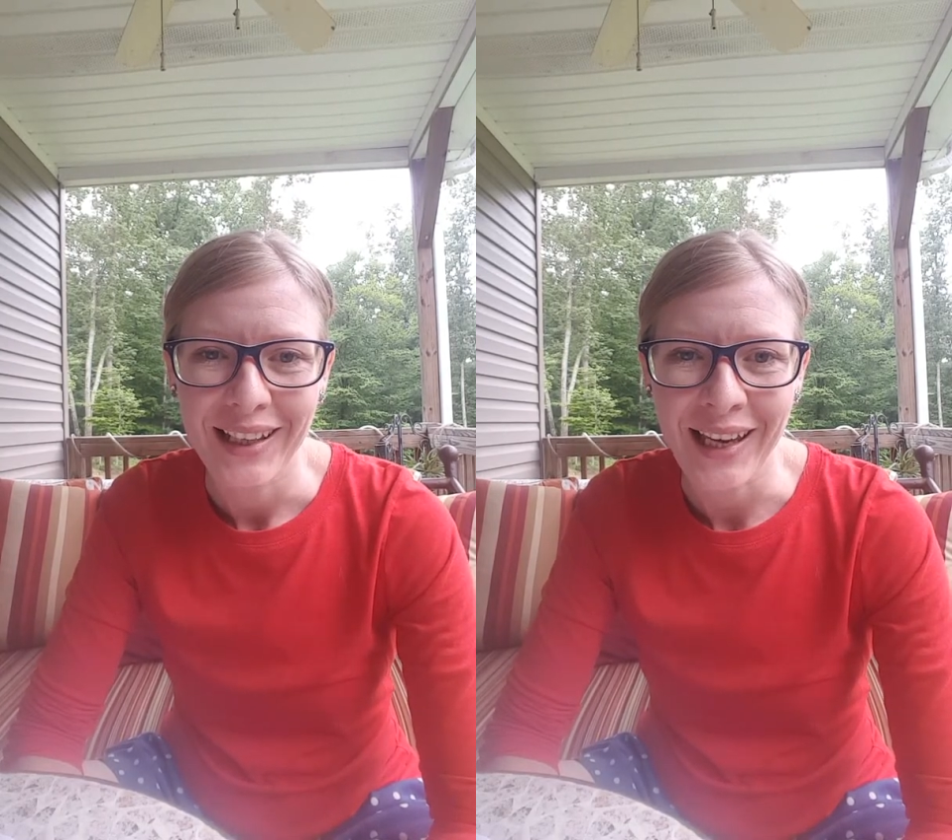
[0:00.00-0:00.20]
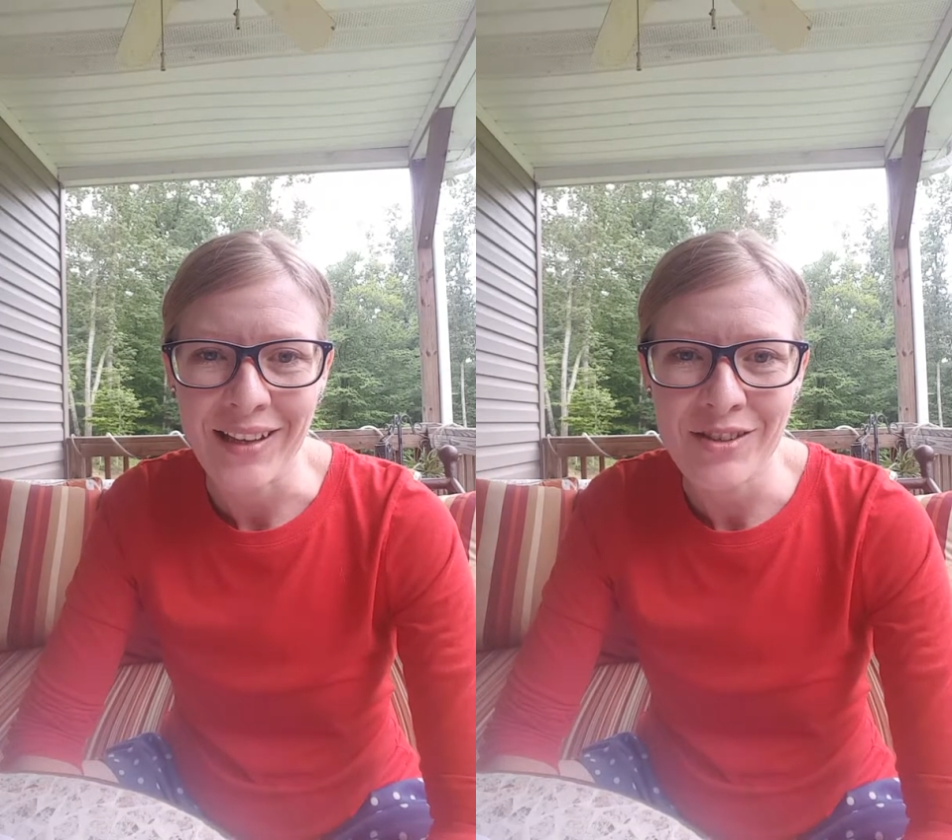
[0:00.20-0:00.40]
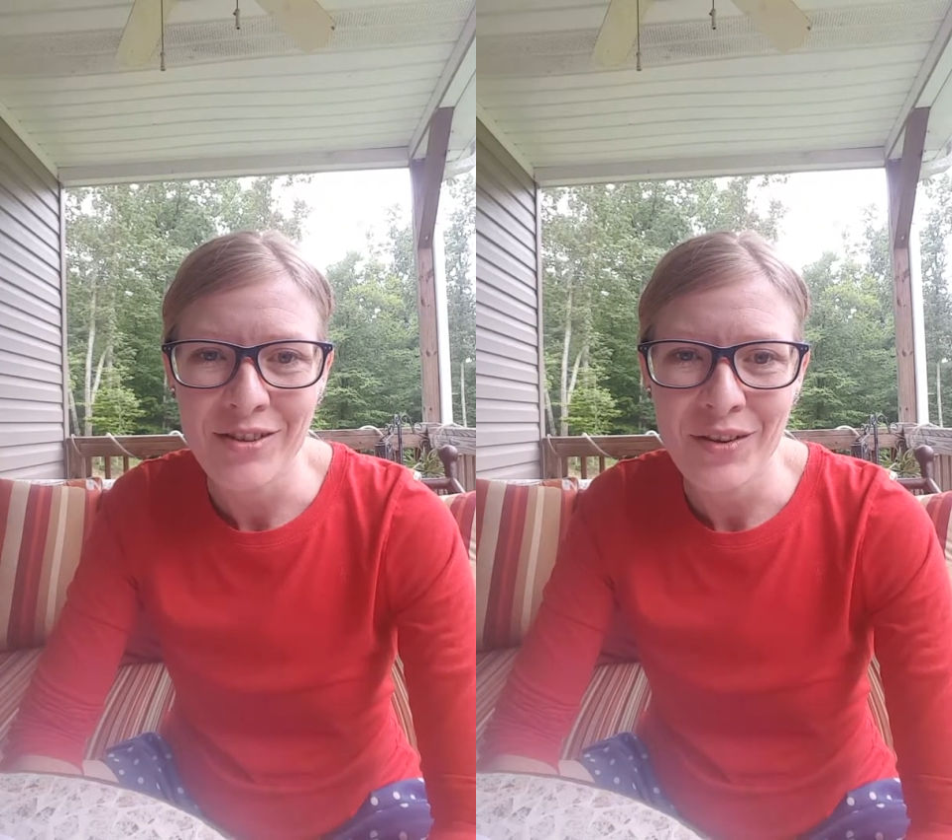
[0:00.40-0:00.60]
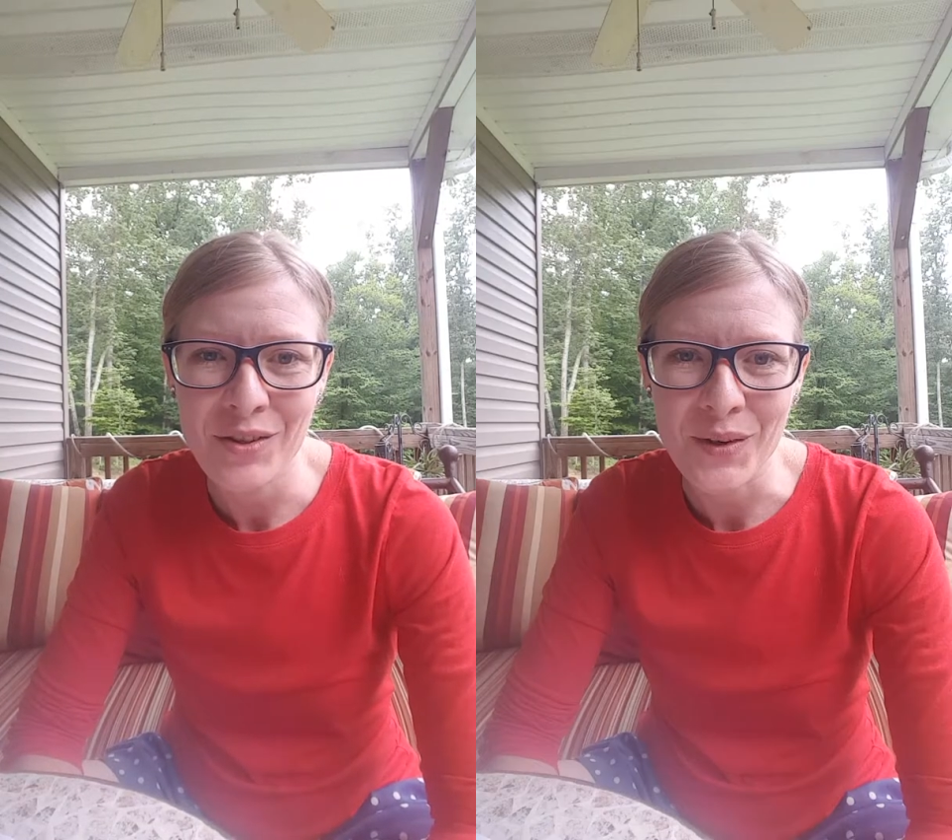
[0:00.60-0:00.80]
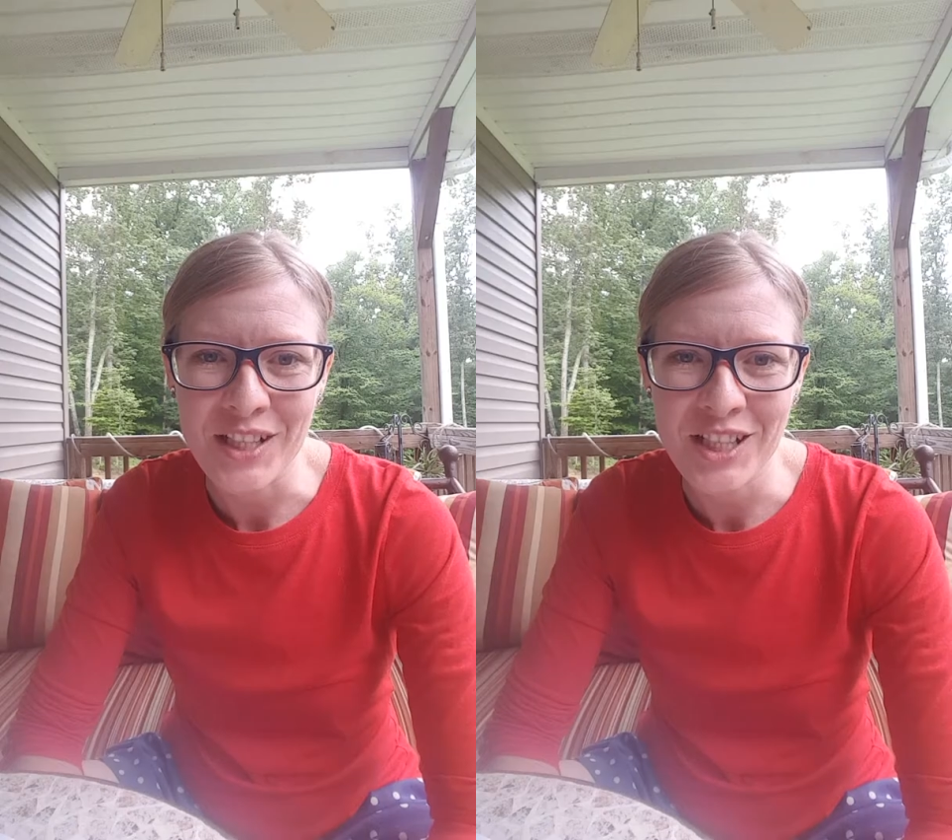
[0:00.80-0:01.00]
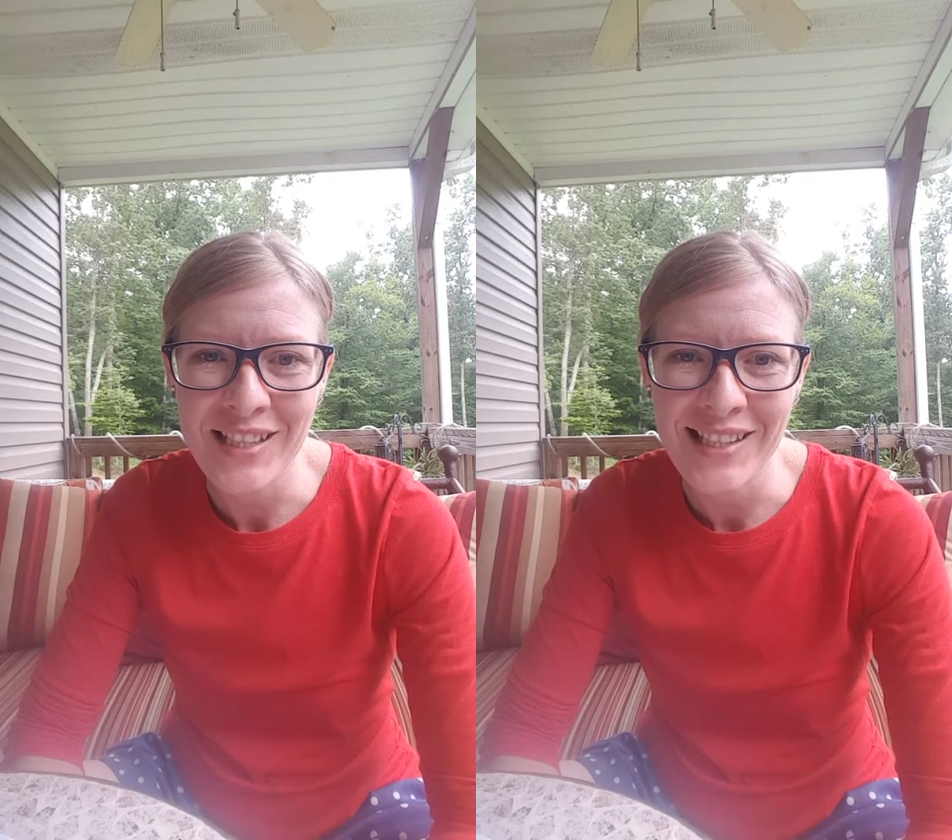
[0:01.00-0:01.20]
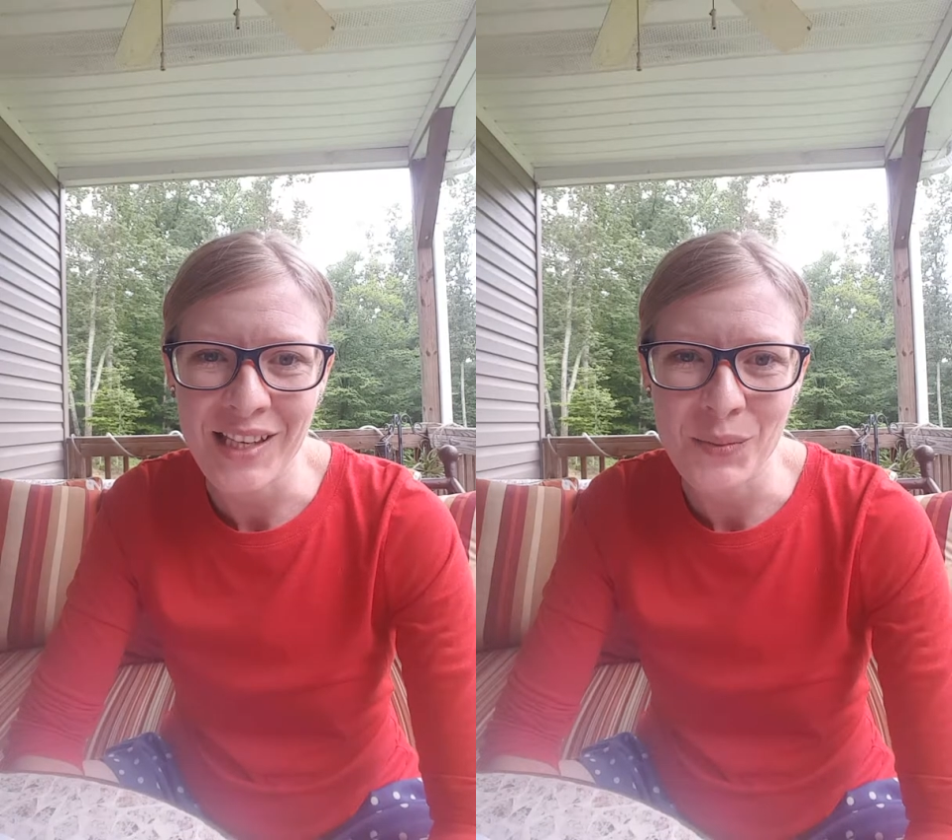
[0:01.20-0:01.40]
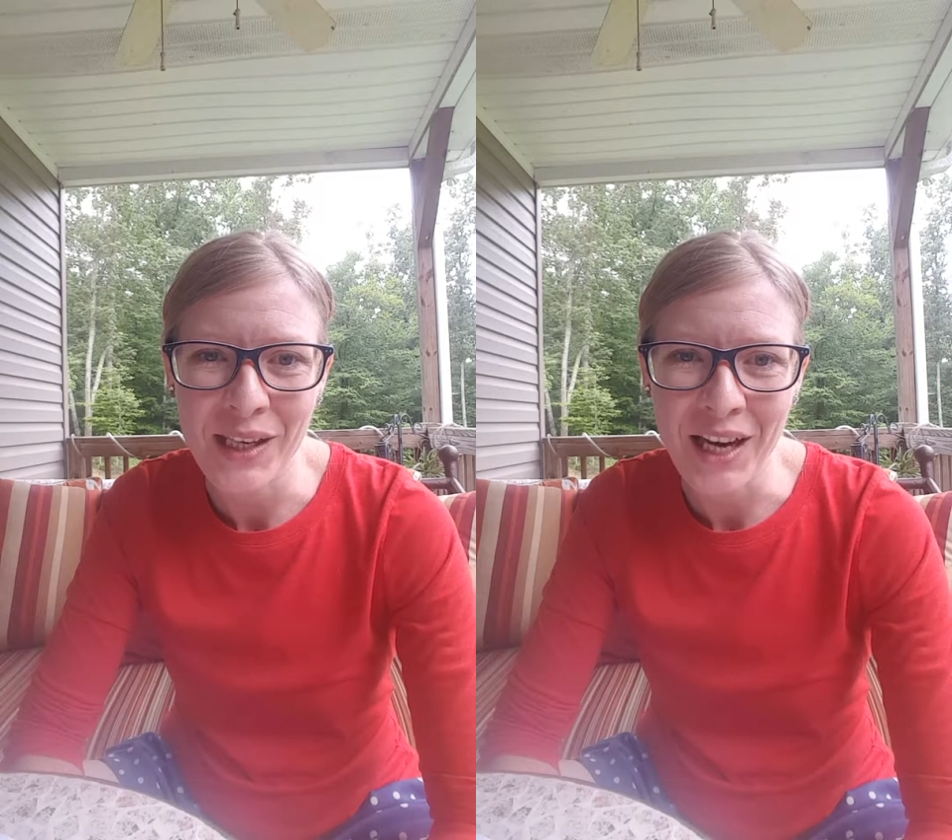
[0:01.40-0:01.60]
answer those questions
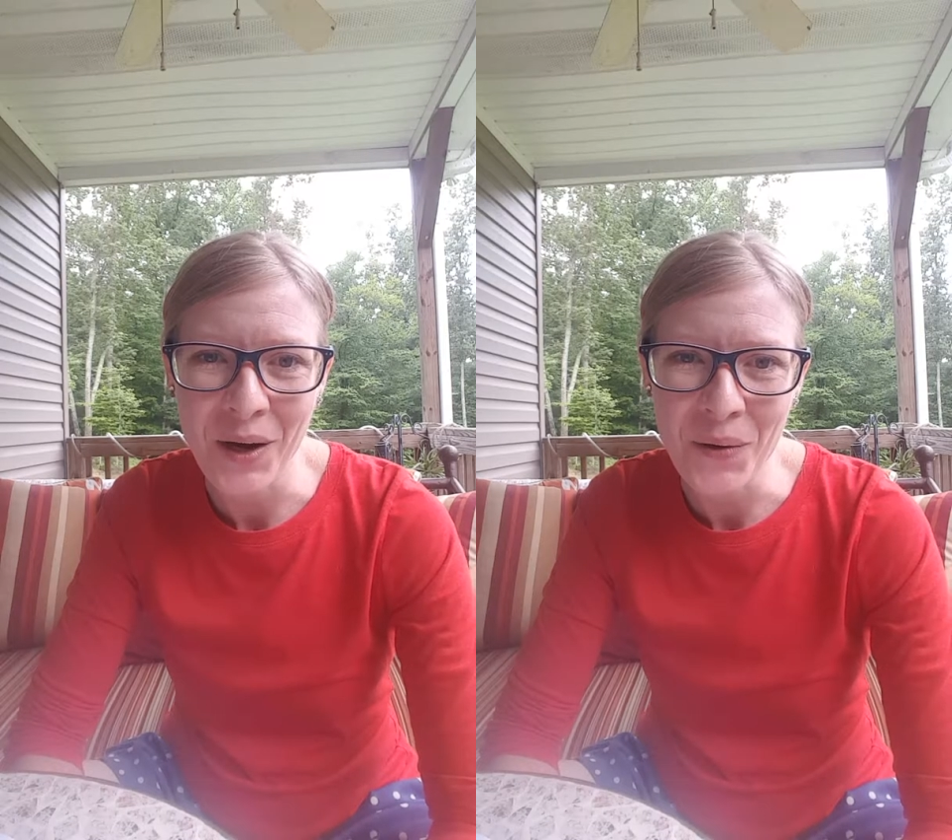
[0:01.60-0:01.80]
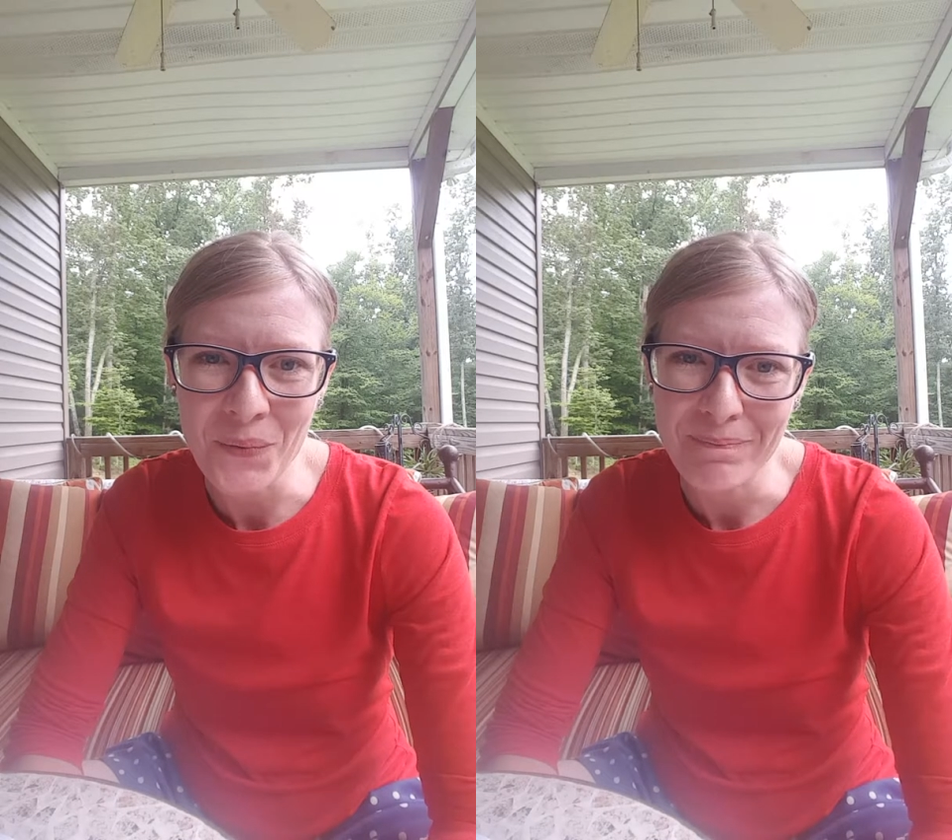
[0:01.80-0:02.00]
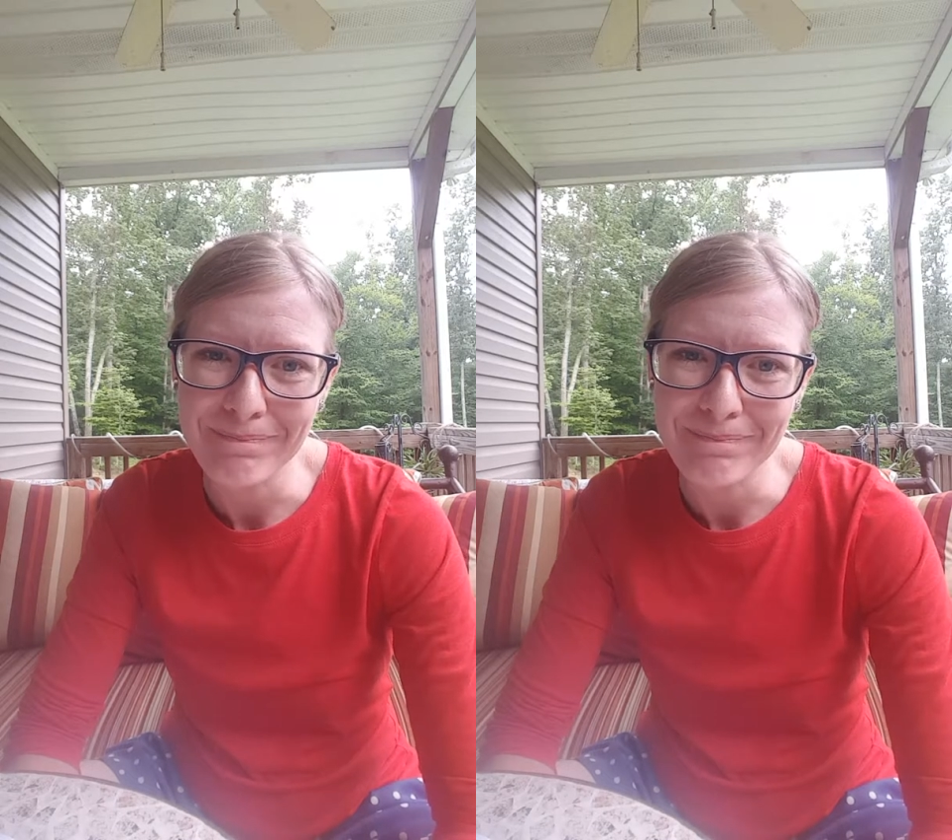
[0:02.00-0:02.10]
as we go.